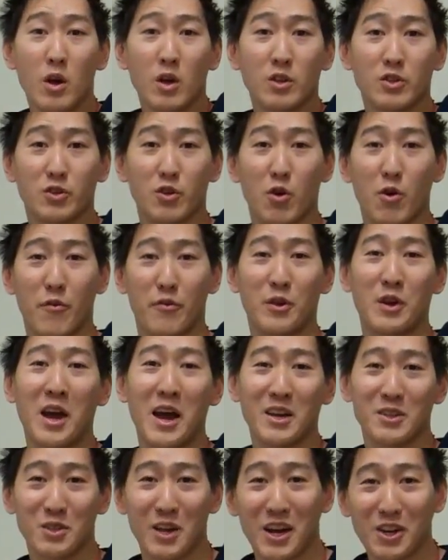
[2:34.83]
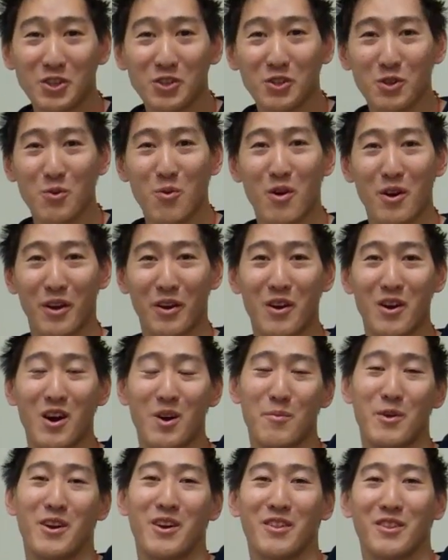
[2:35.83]
So if you guys actually want to
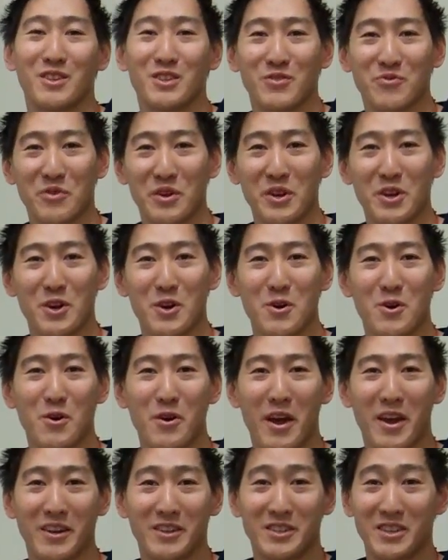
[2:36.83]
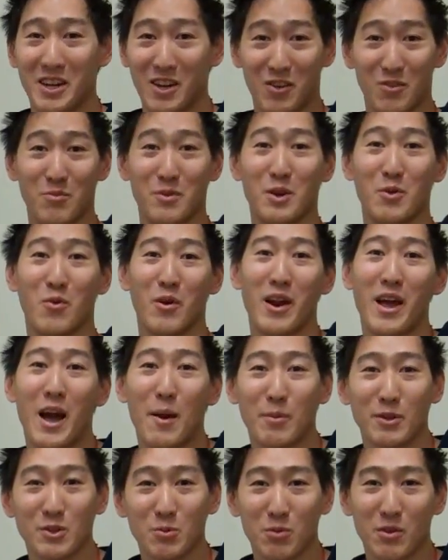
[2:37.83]
comment on this video and tell me what
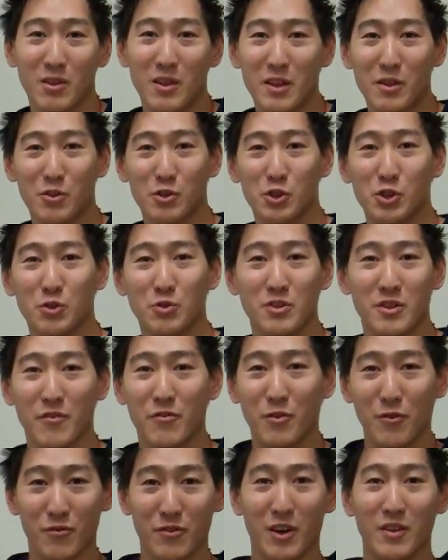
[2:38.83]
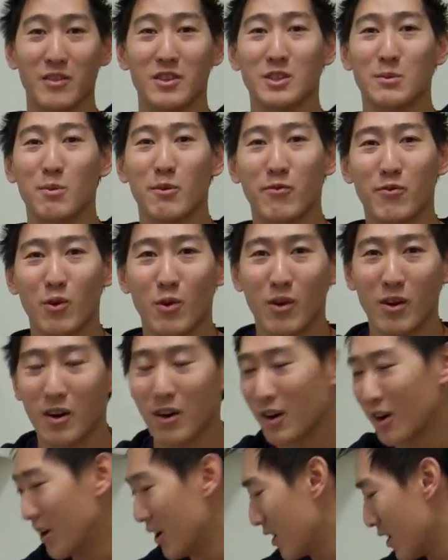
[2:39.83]
happens with leather shoes if you've done this
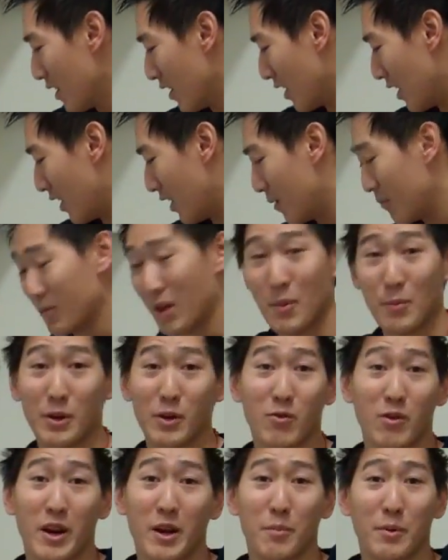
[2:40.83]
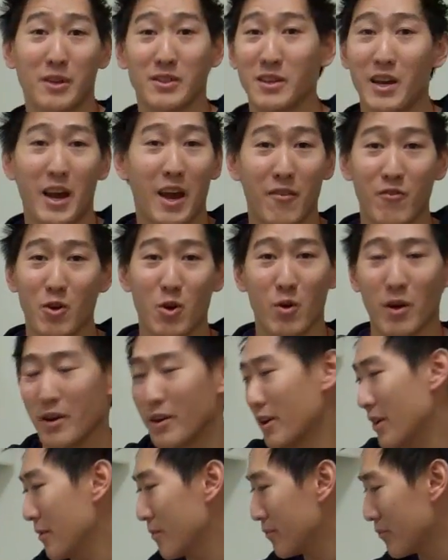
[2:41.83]
before, that'd be great because I have no
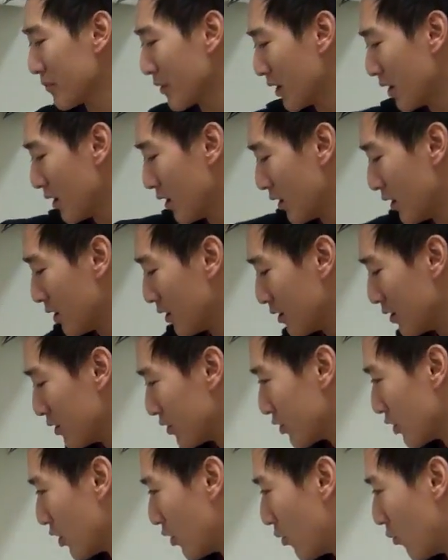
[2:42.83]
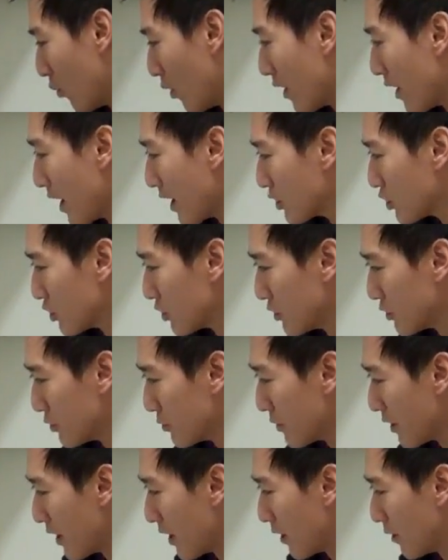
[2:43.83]
idea. So what I actually do
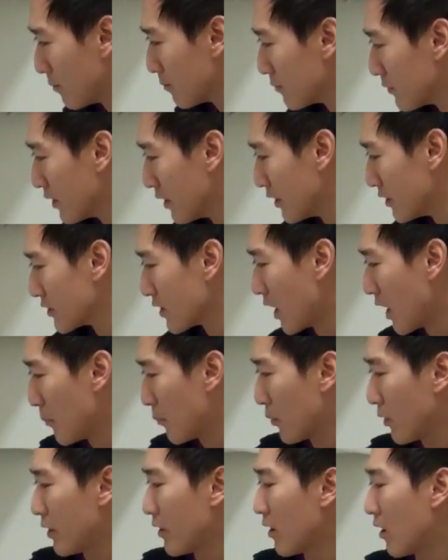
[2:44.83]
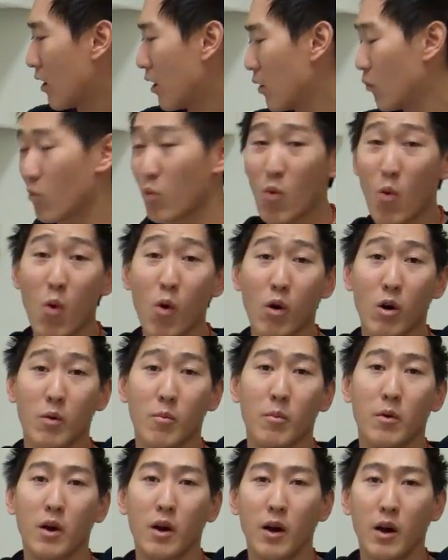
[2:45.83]
now is I put it on
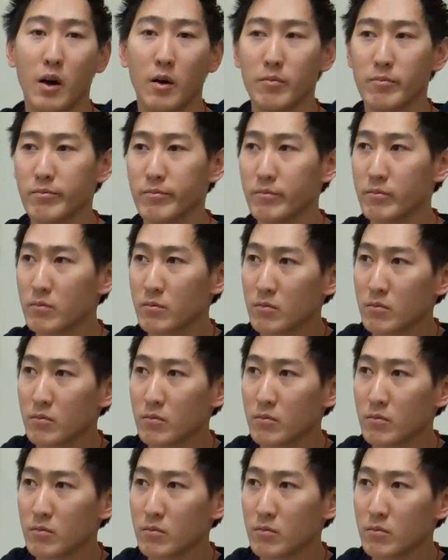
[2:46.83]
warm.